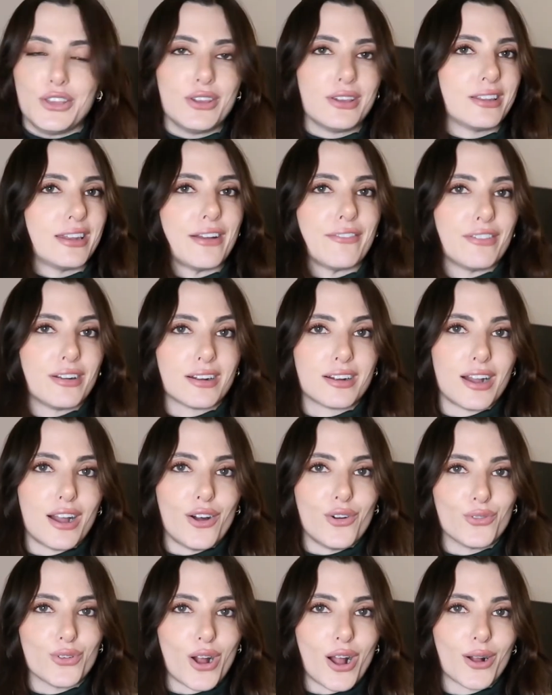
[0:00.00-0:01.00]
You can never
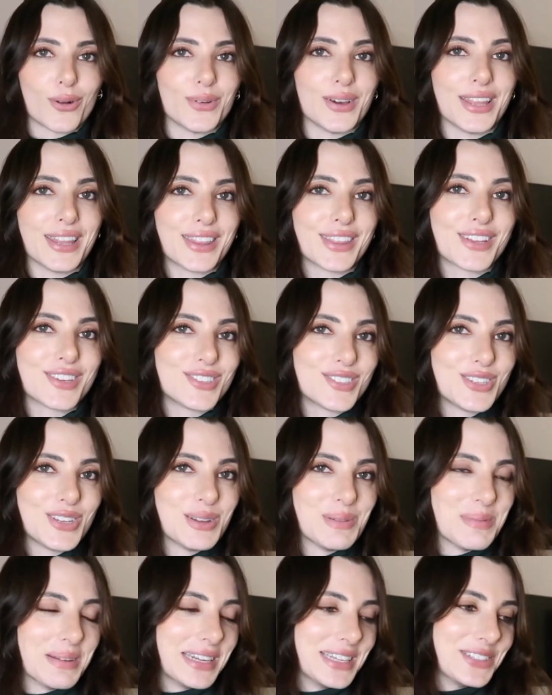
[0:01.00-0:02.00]
go wrong with
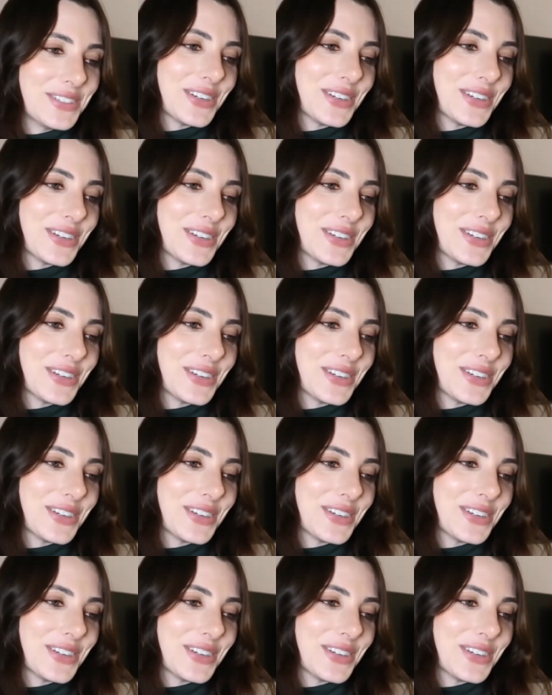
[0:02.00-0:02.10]
too many